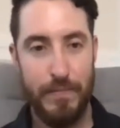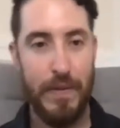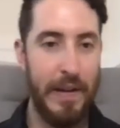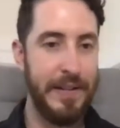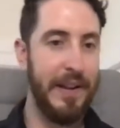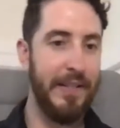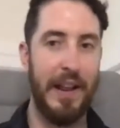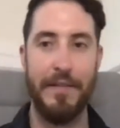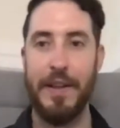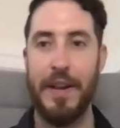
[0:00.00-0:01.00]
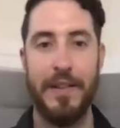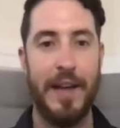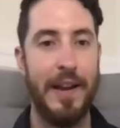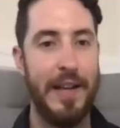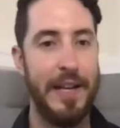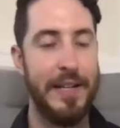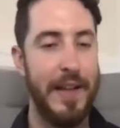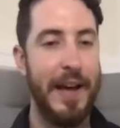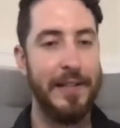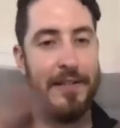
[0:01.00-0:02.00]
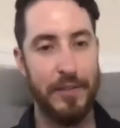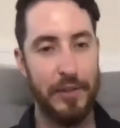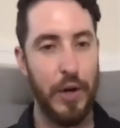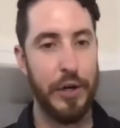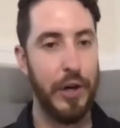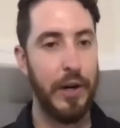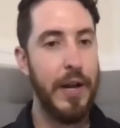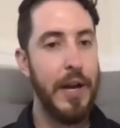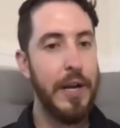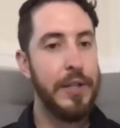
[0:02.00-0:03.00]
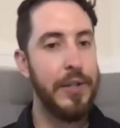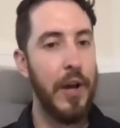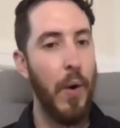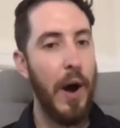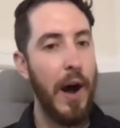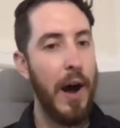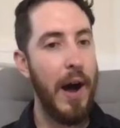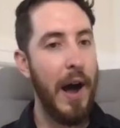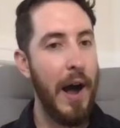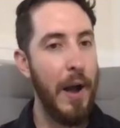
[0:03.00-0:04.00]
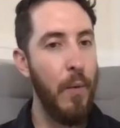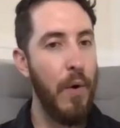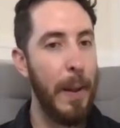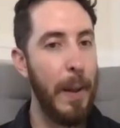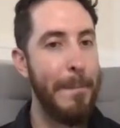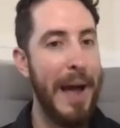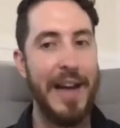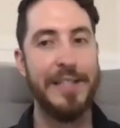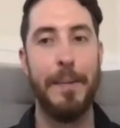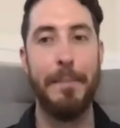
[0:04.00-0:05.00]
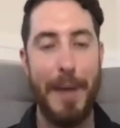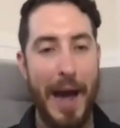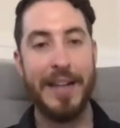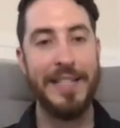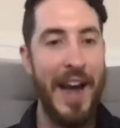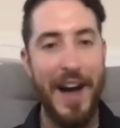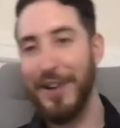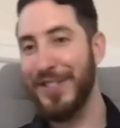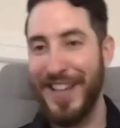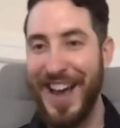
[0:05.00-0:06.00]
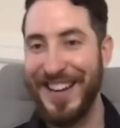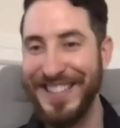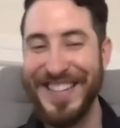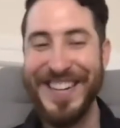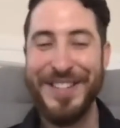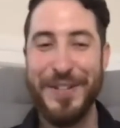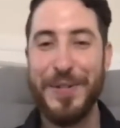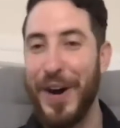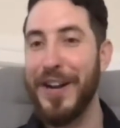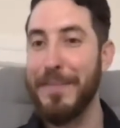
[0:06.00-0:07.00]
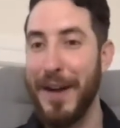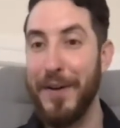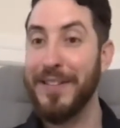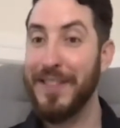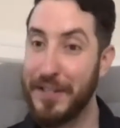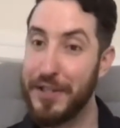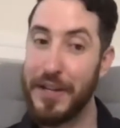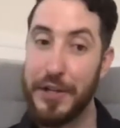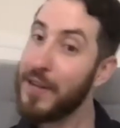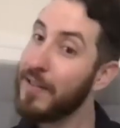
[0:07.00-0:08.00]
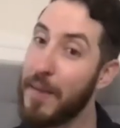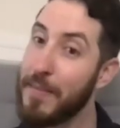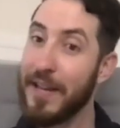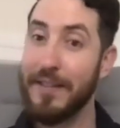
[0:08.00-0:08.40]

It kind of fit into that structure. So I want to pass it back to Alex again to talk about legislation and lobbying.